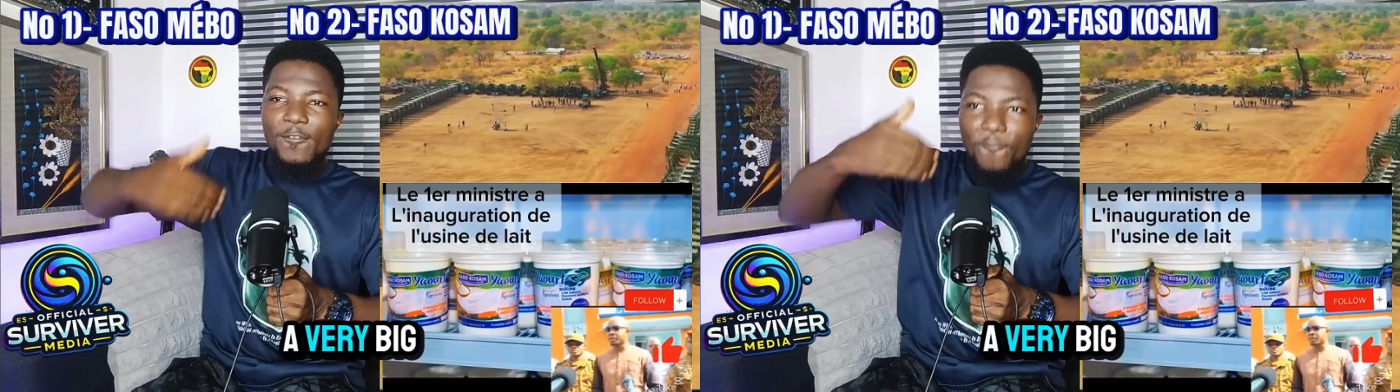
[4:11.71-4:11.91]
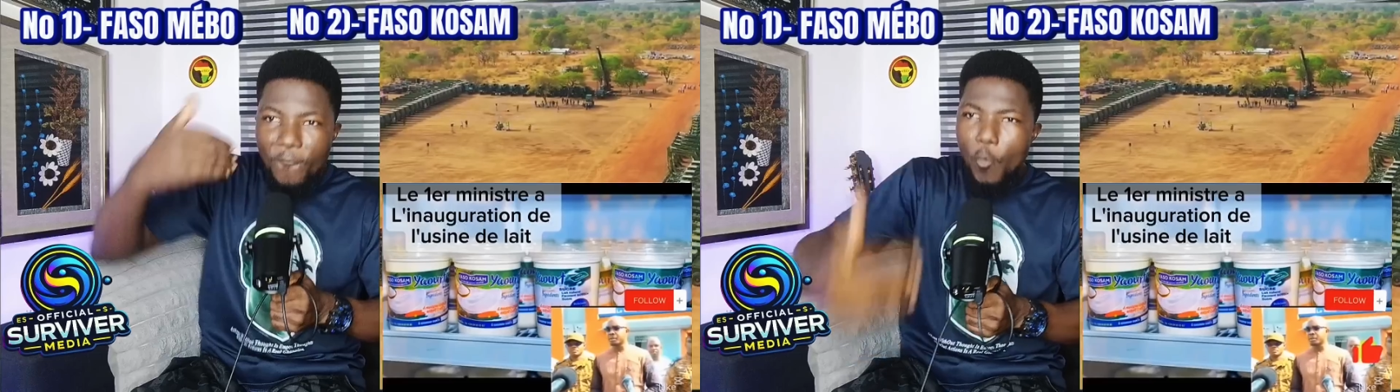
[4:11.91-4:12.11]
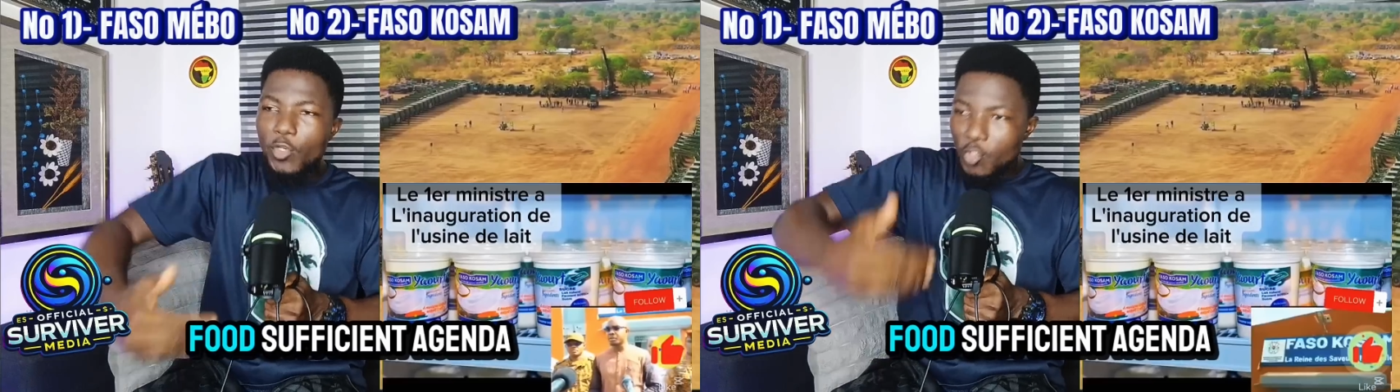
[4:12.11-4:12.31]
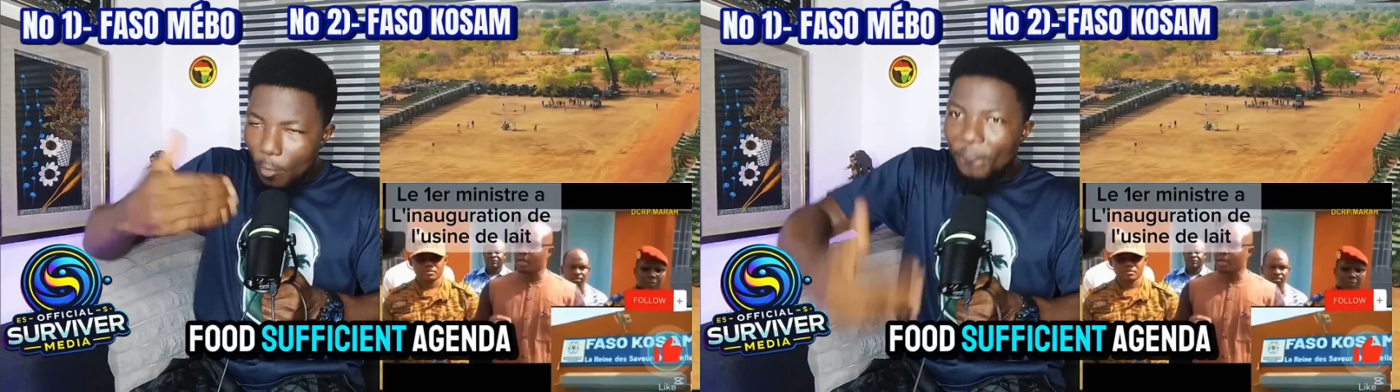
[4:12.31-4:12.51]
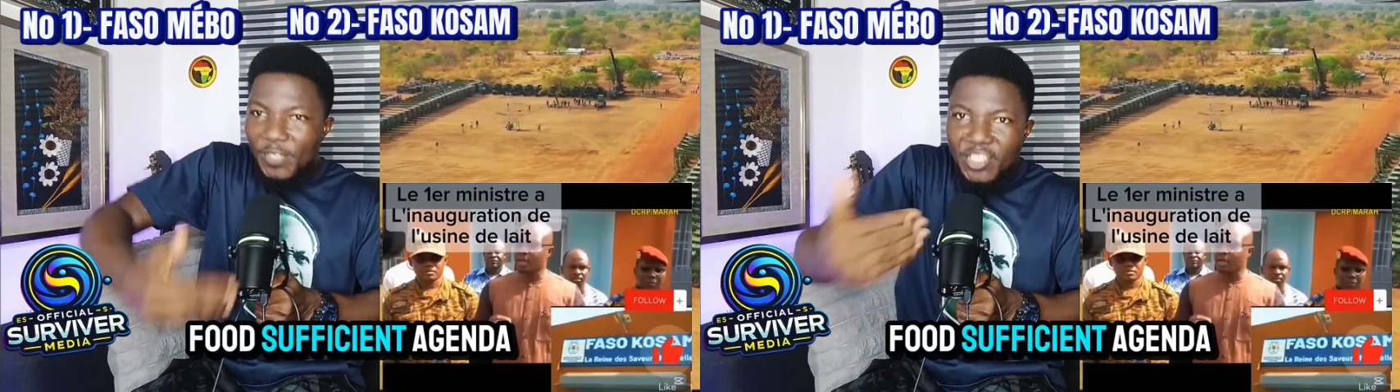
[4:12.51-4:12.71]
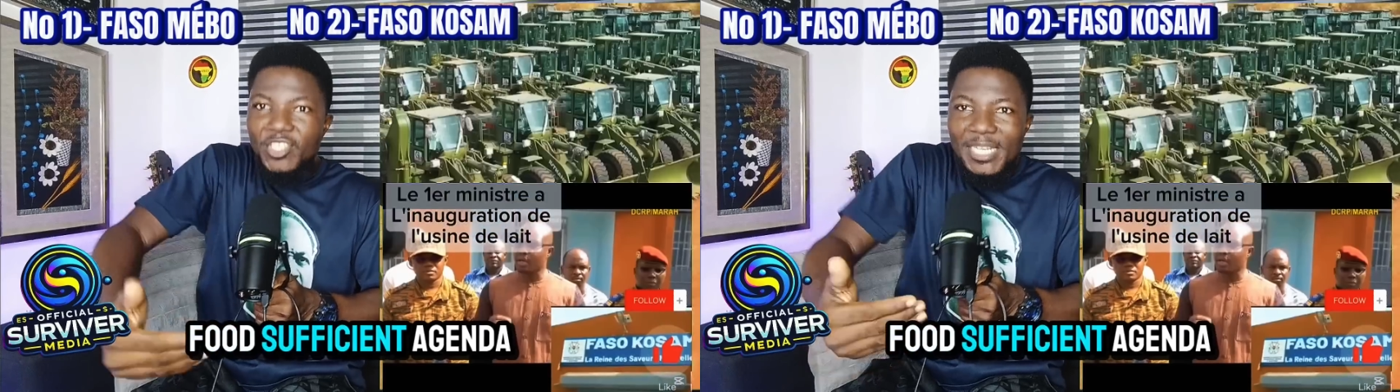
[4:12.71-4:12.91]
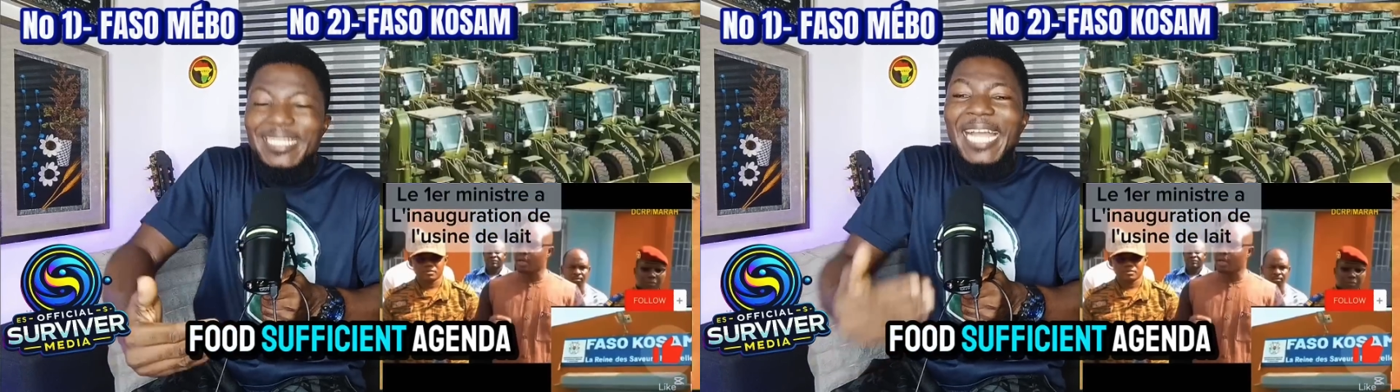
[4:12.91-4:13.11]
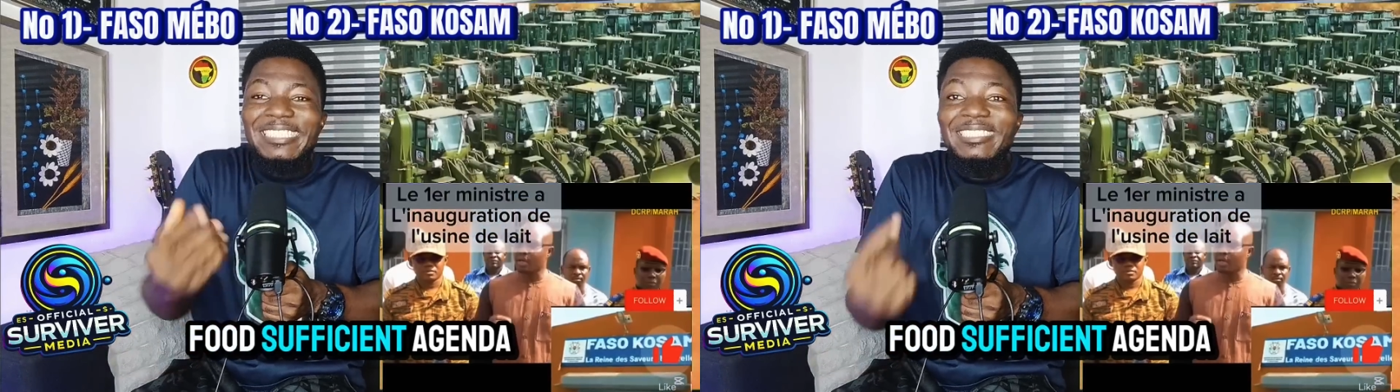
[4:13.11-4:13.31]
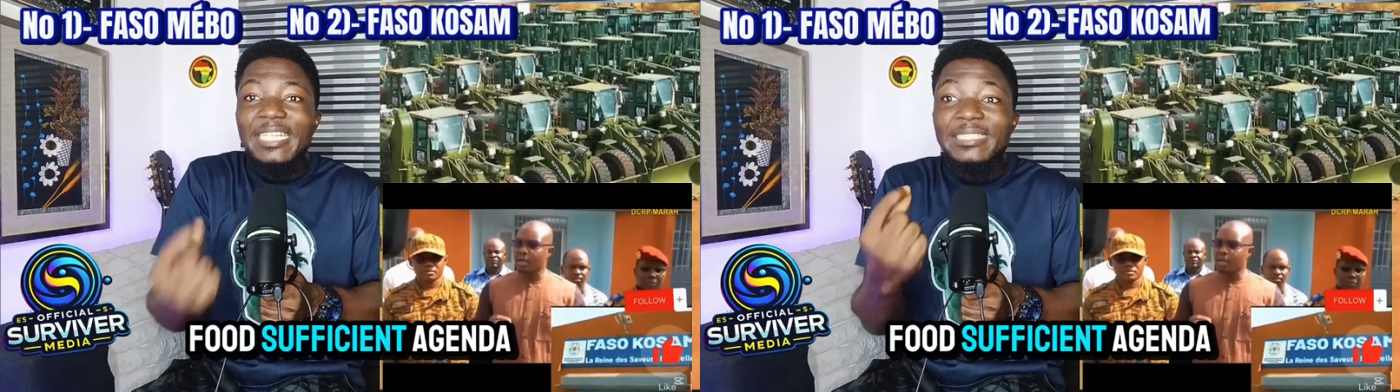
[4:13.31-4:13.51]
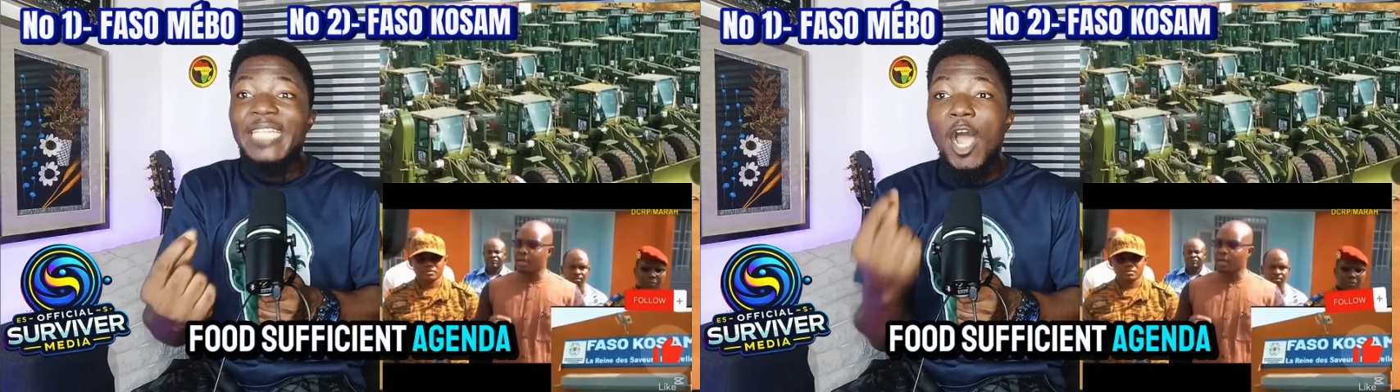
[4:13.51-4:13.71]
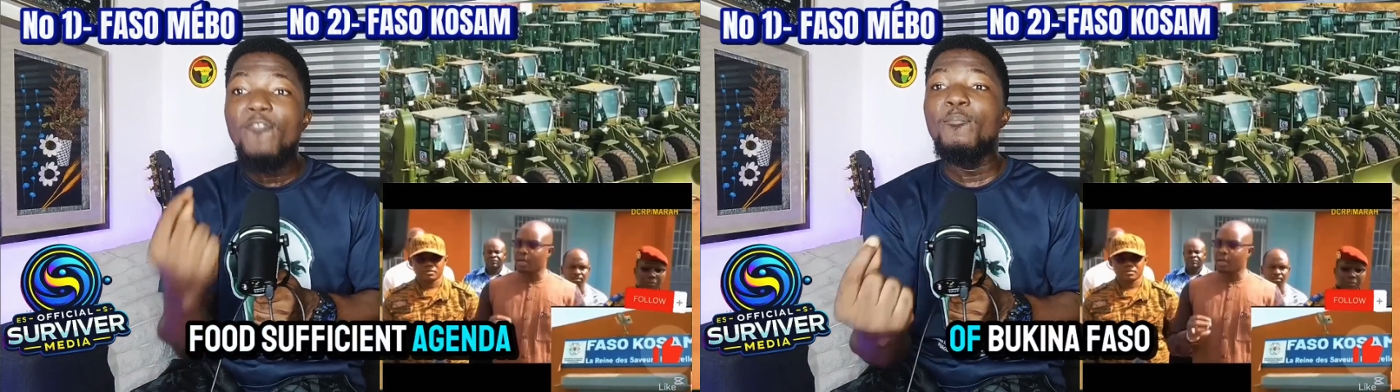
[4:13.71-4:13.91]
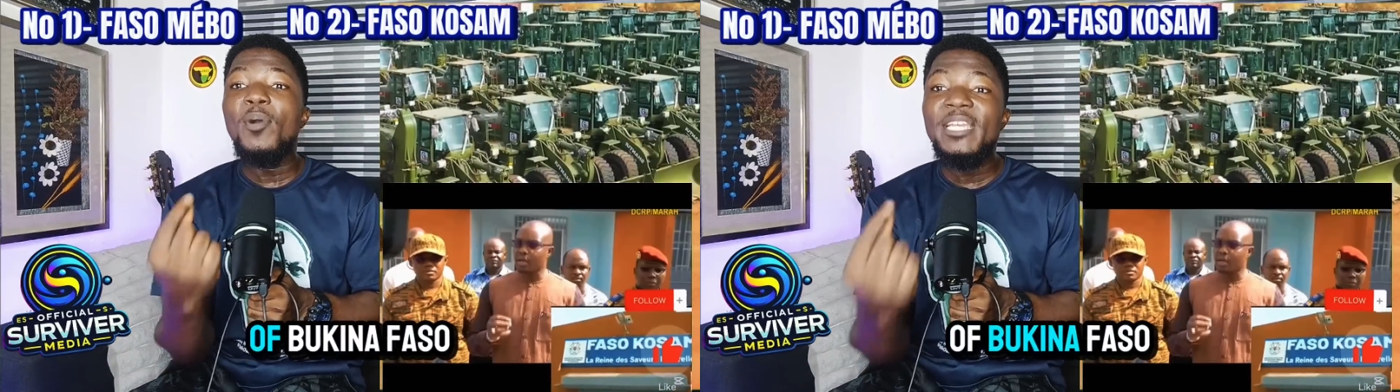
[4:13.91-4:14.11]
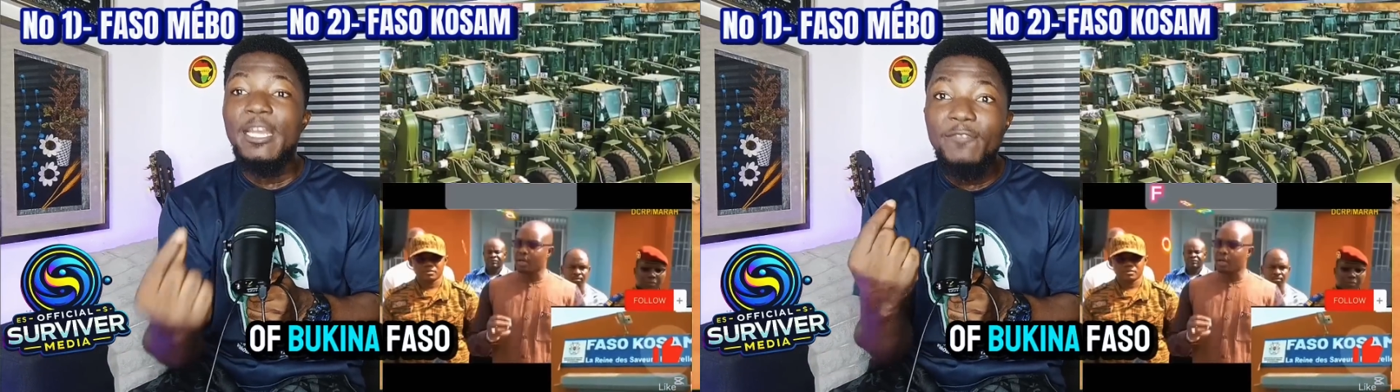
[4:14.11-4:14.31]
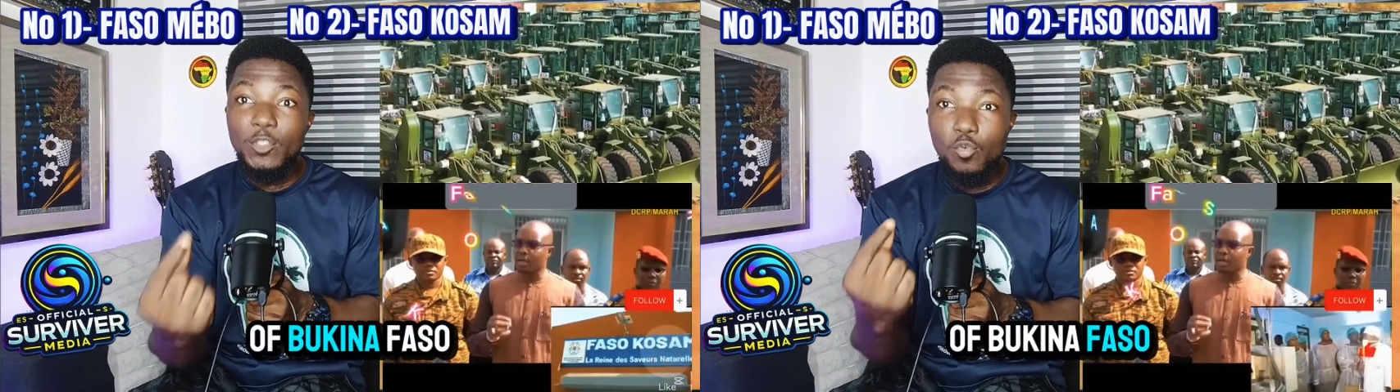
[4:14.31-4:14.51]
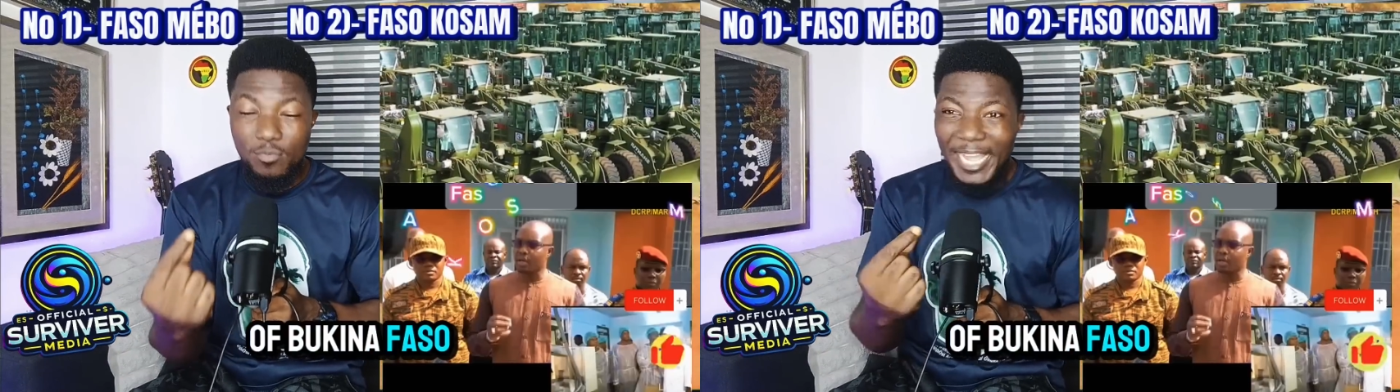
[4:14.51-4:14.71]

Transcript: food sufficient agenda of Burkina Faso